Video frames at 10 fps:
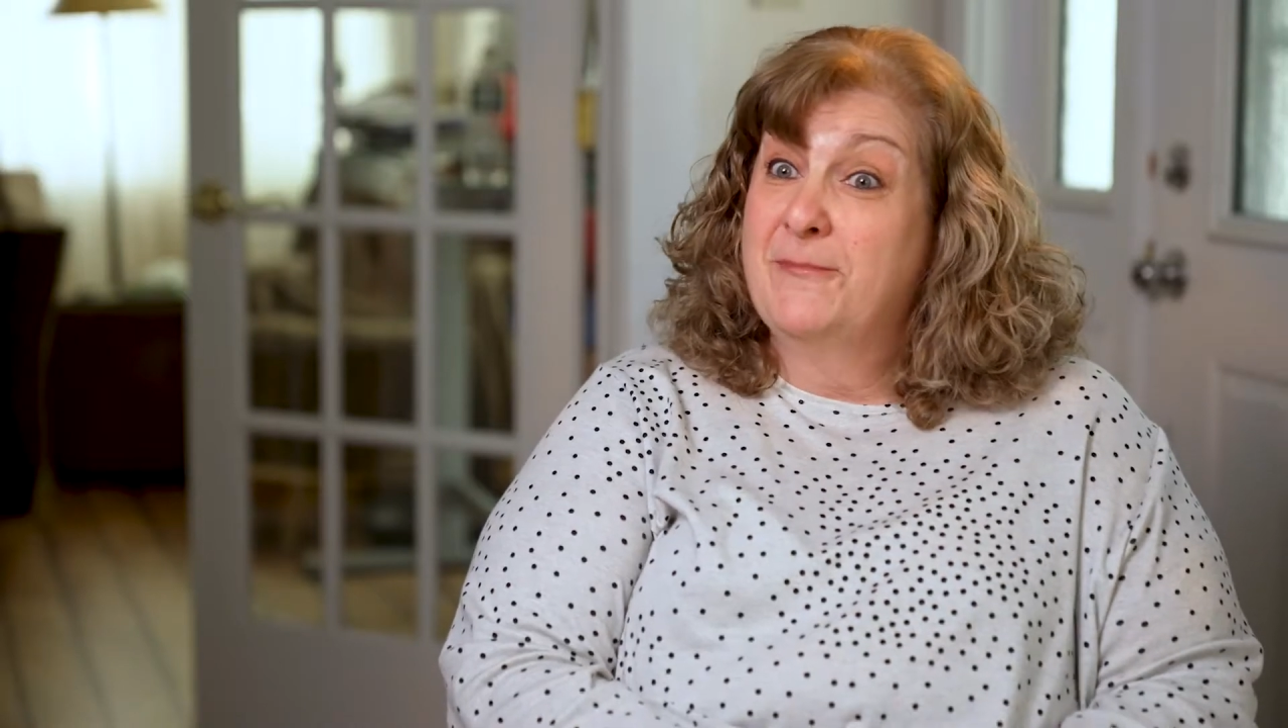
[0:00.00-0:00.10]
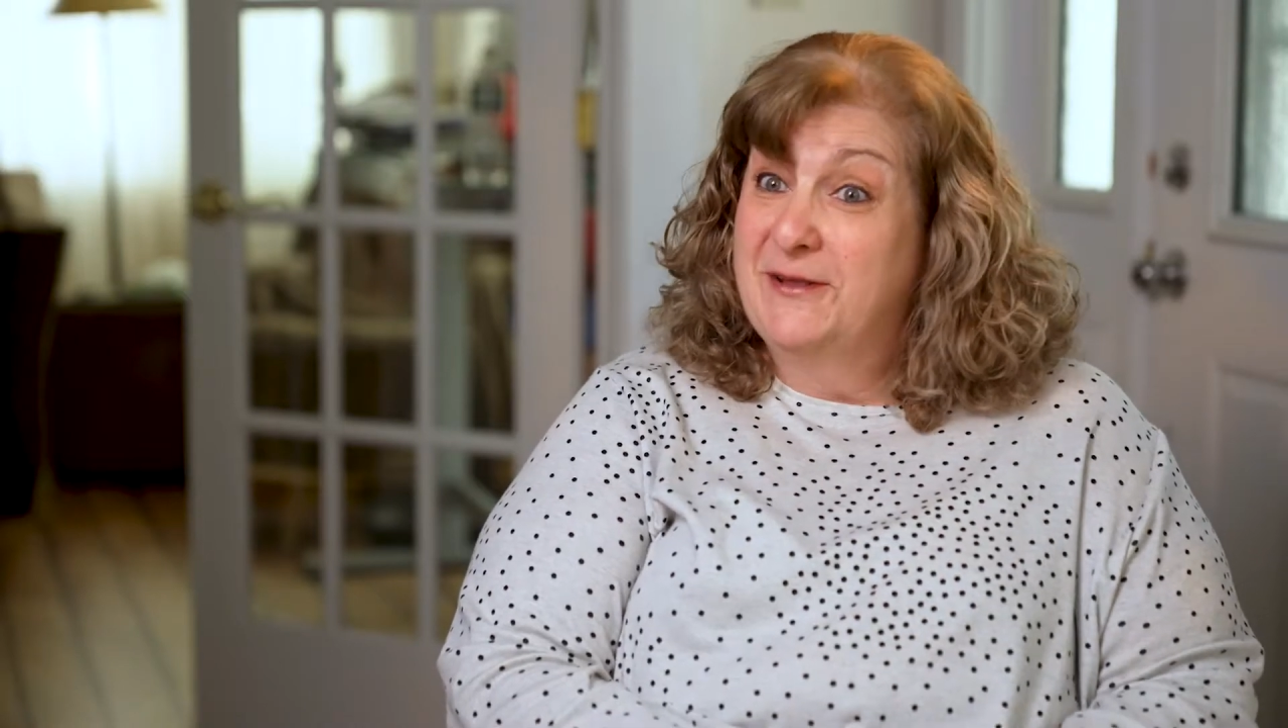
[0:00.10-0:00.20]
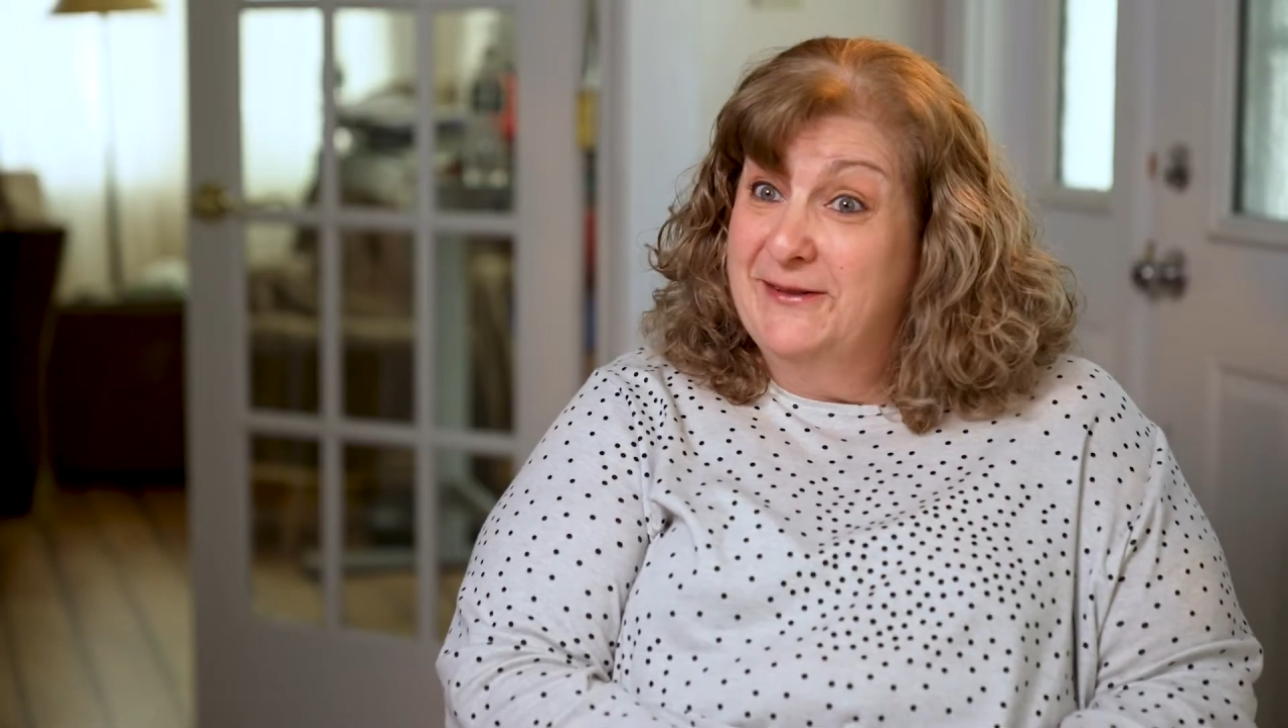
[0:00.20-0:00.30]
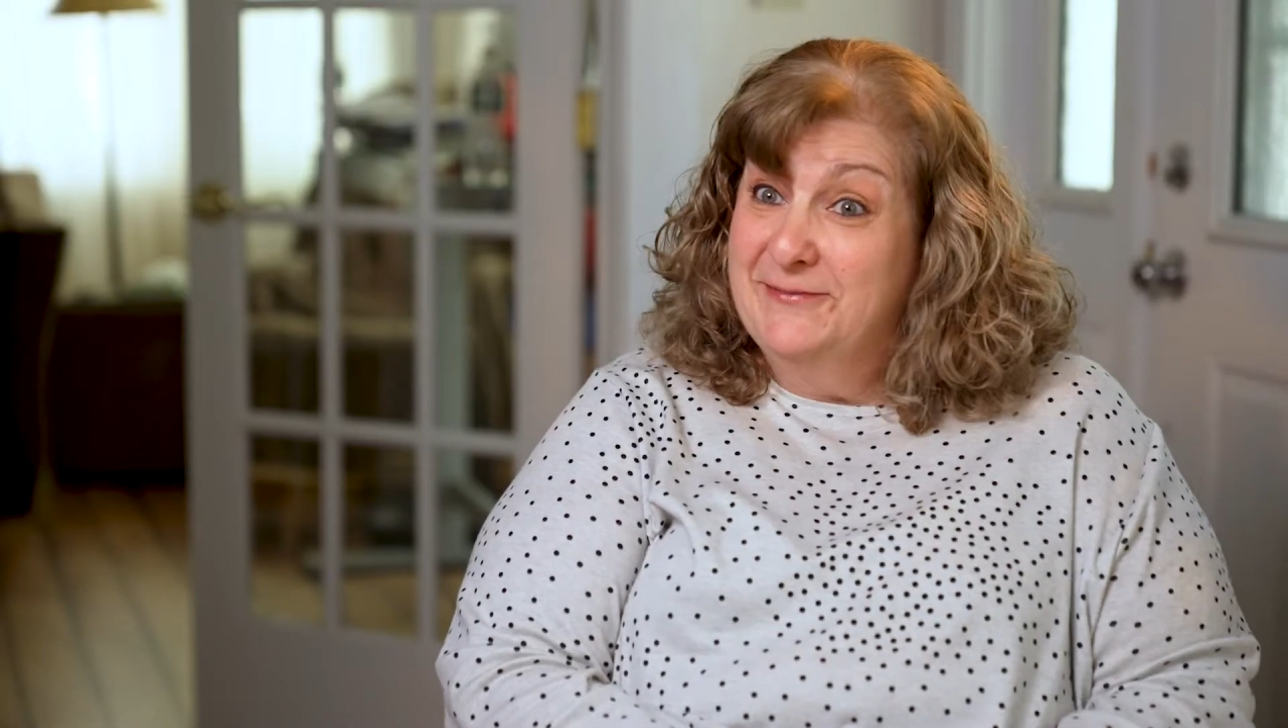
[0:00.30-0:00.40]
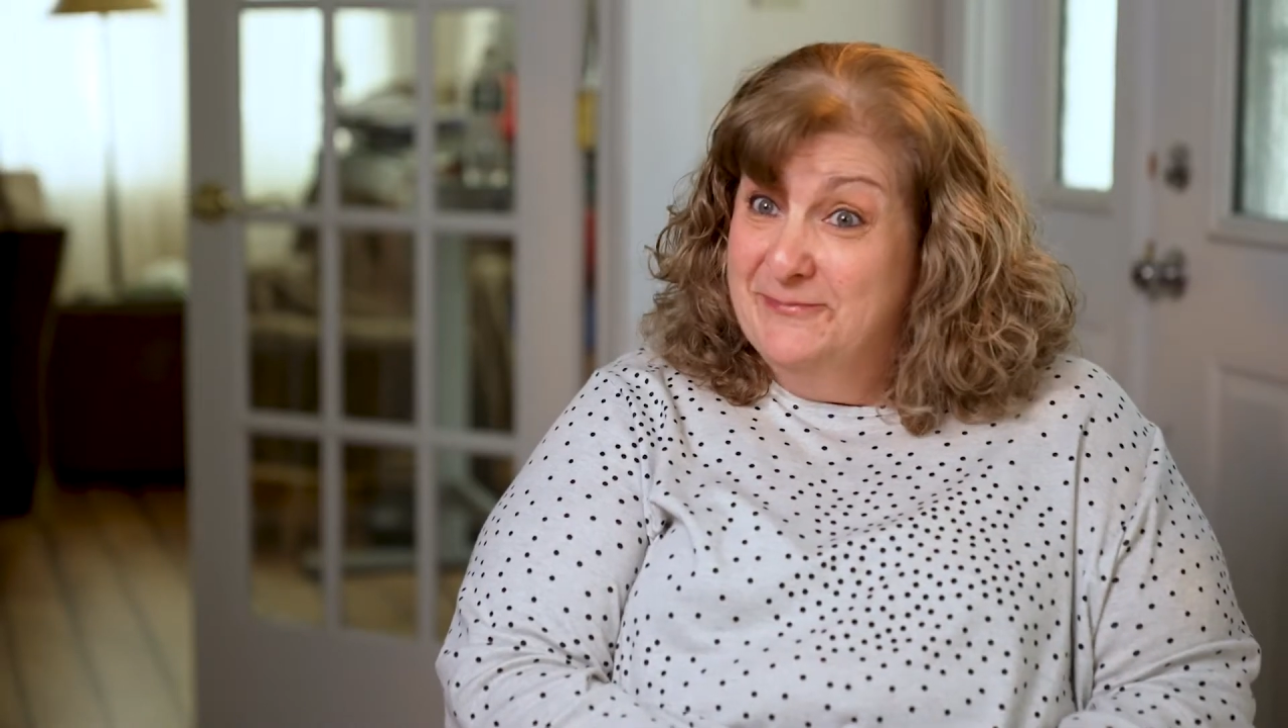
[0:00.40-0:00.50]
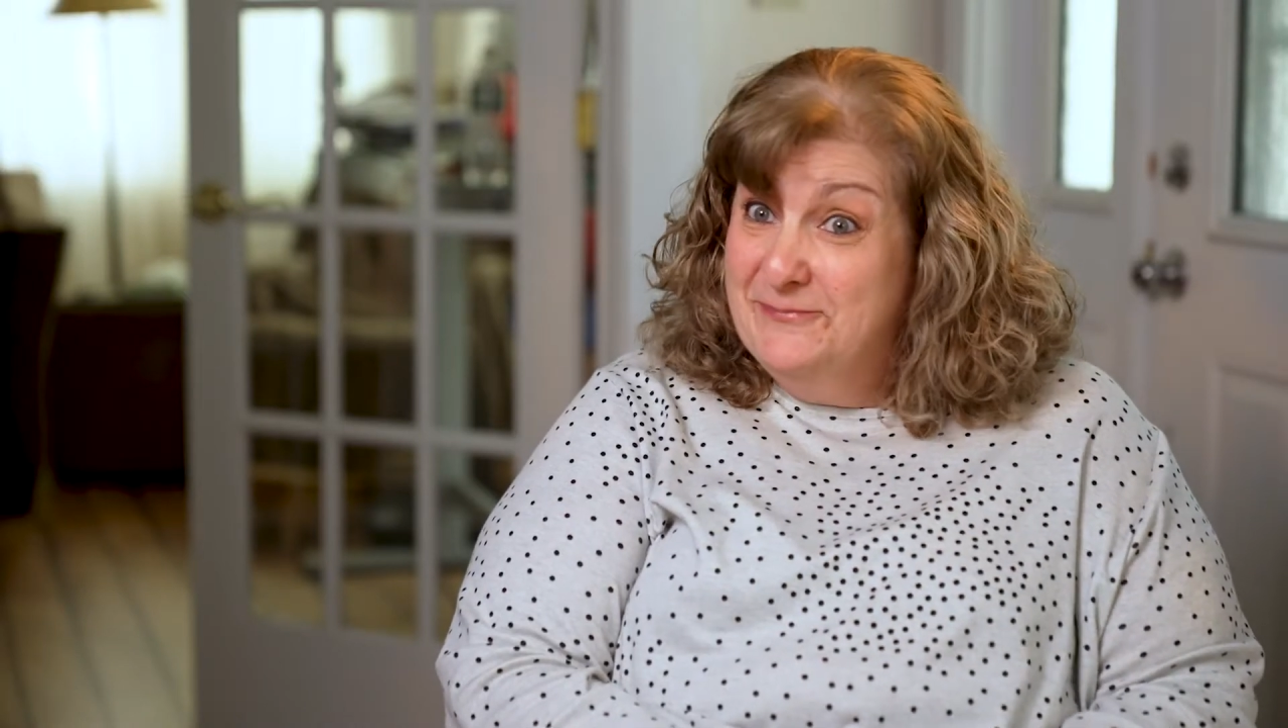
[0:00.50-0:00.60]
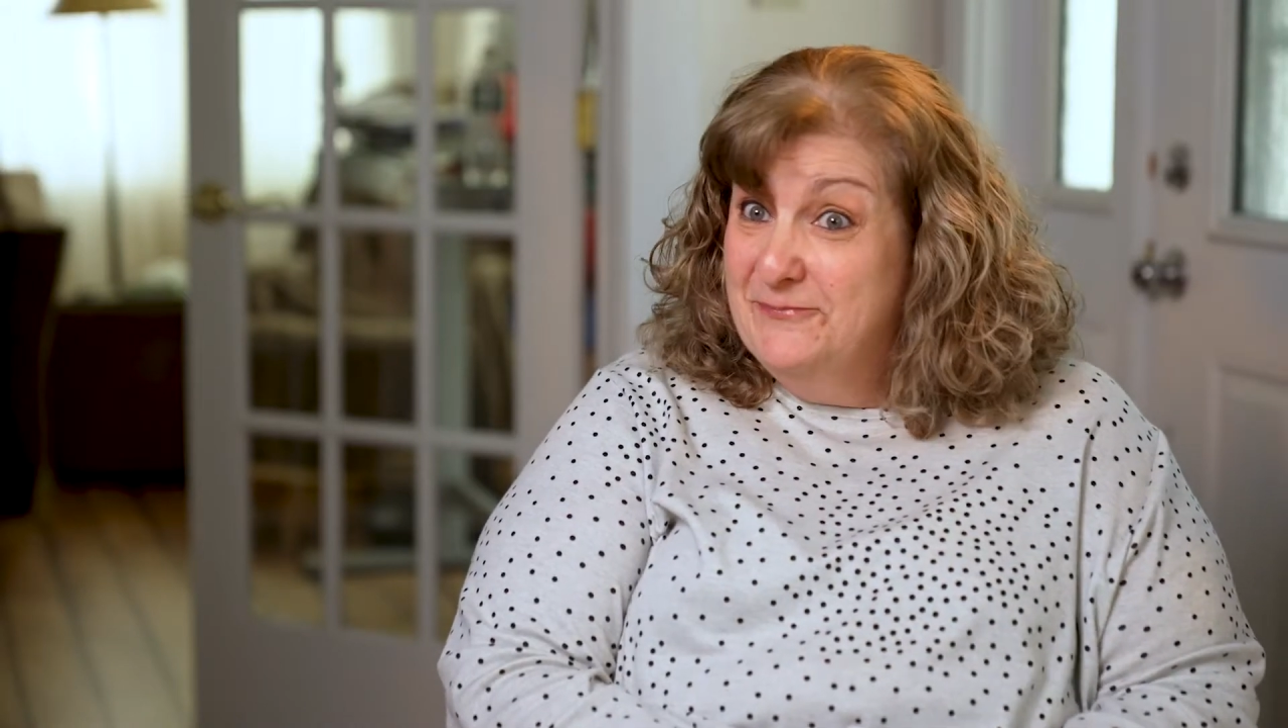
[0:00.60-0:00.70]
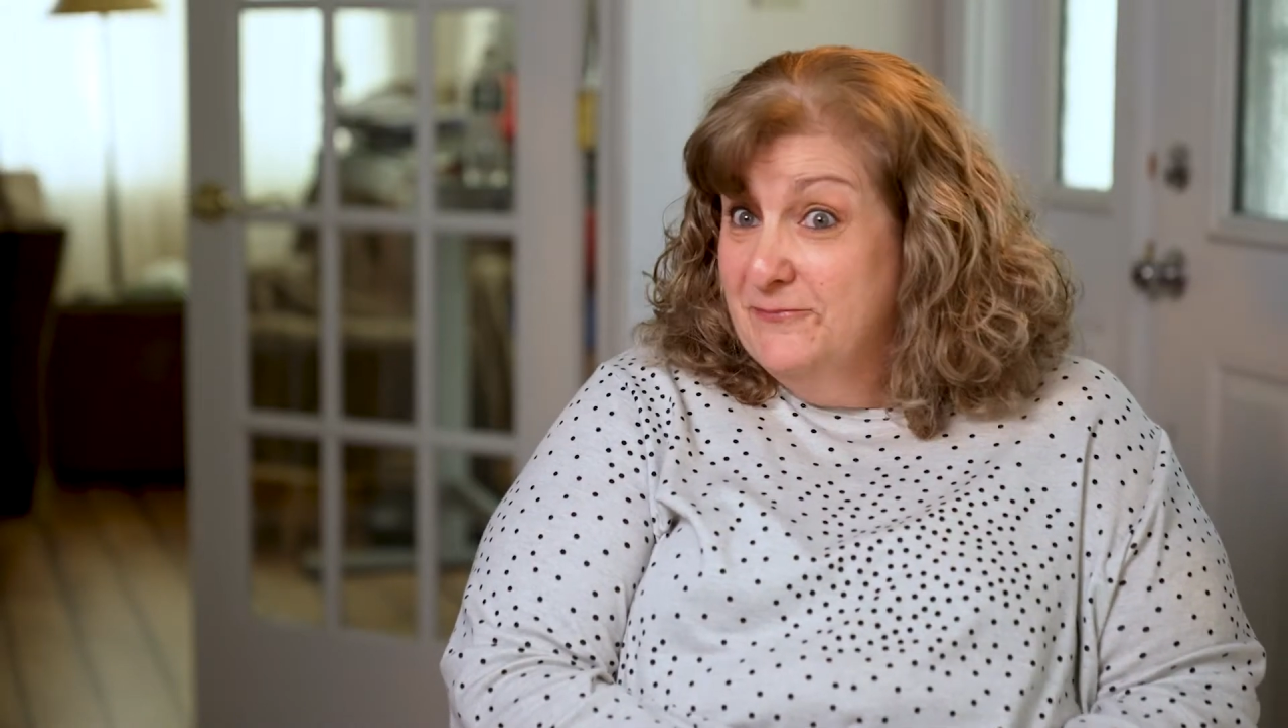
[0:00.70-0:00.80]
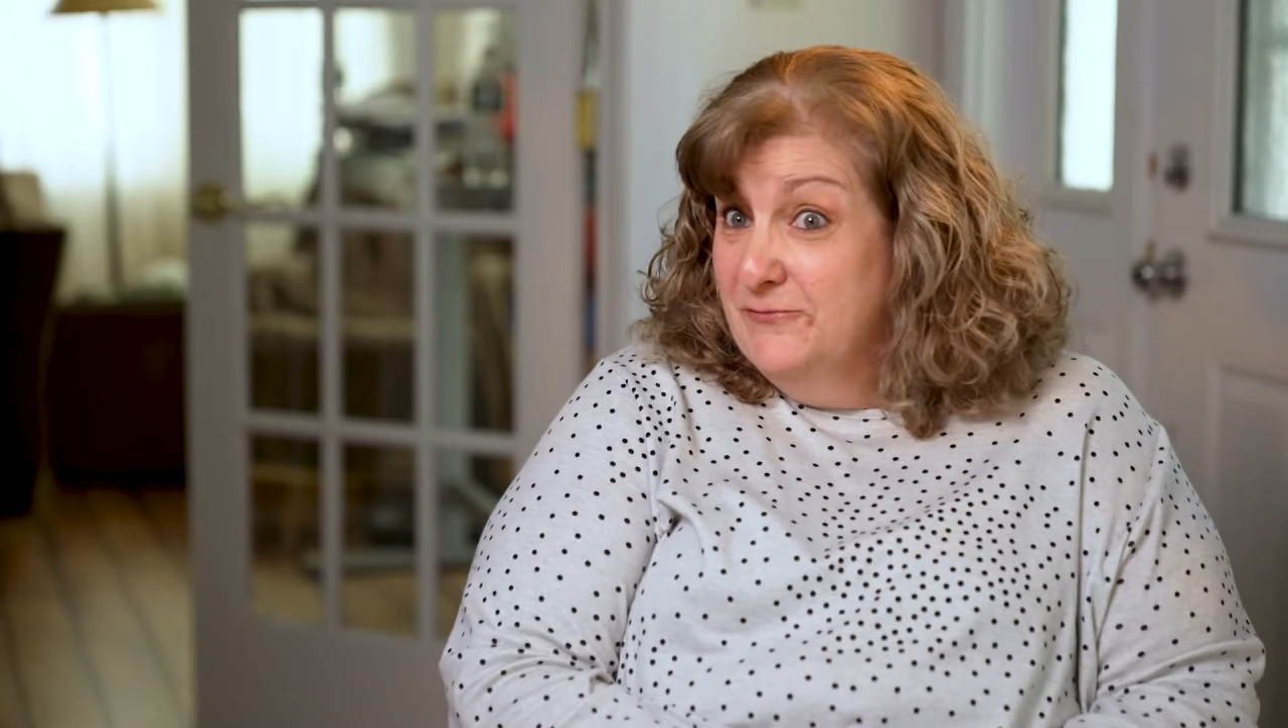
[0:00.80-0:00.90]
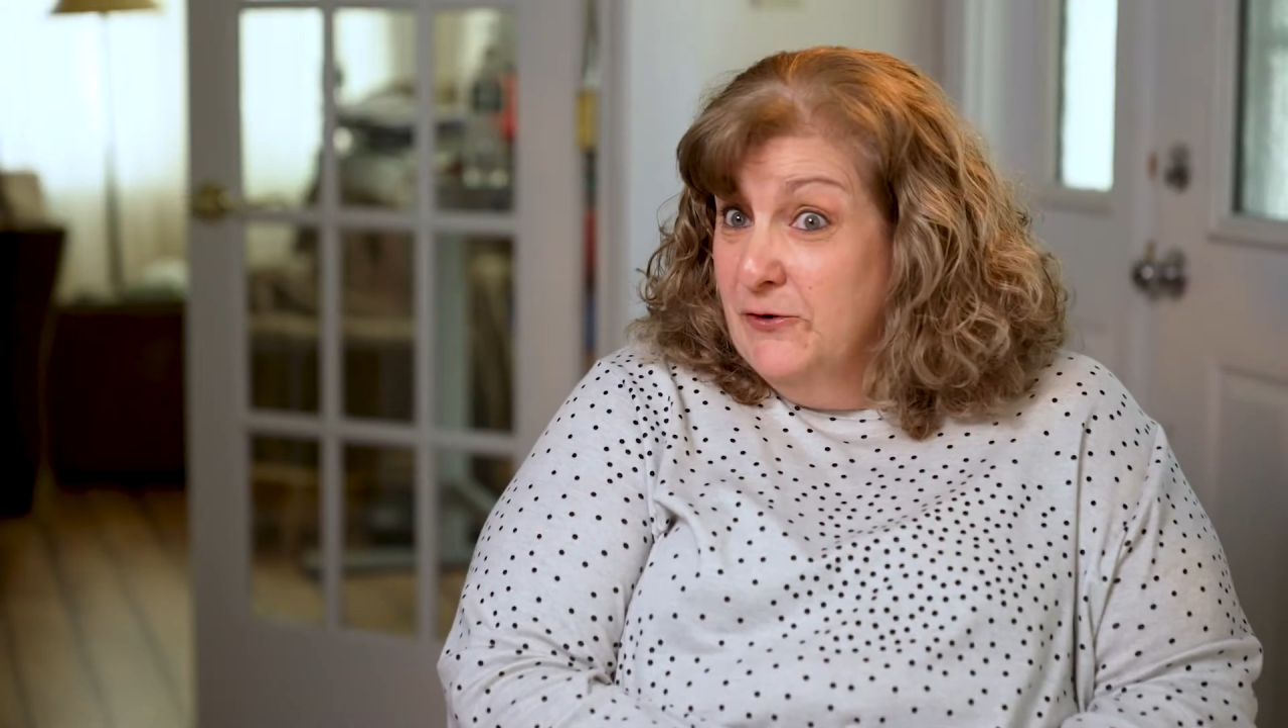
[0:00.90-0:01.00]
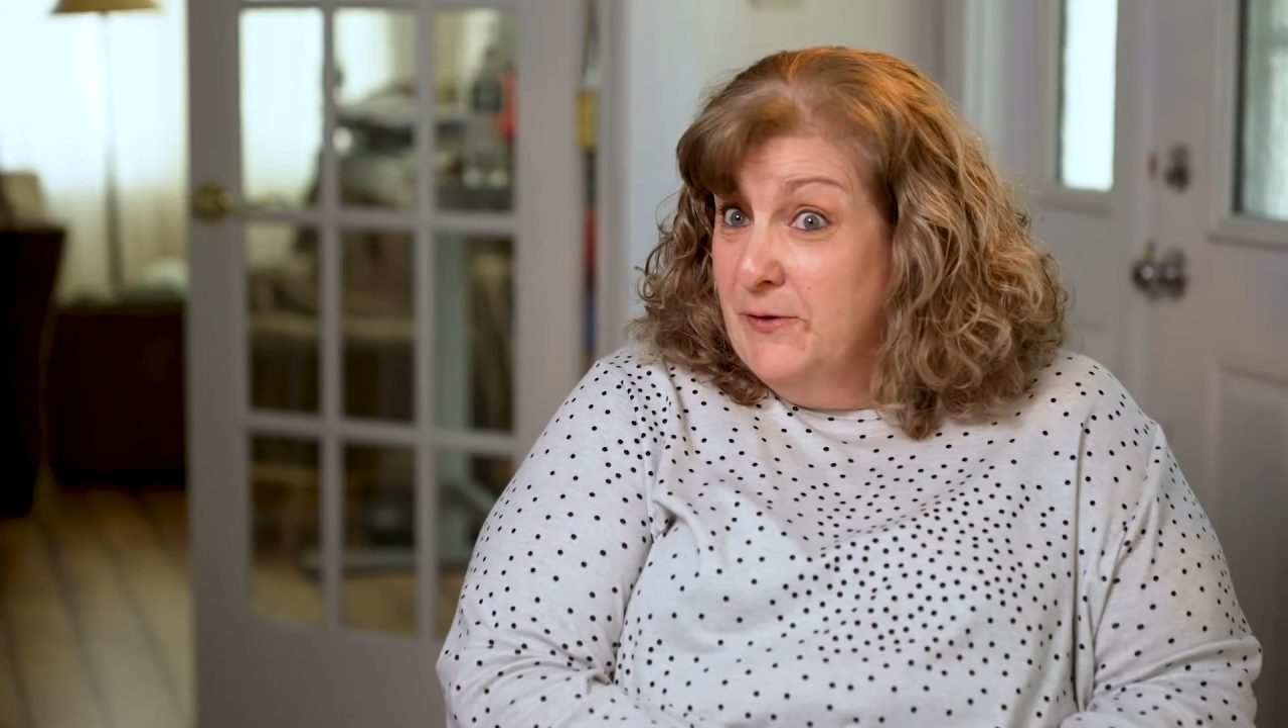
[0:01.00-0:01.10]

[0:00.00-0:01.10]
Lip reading: bill for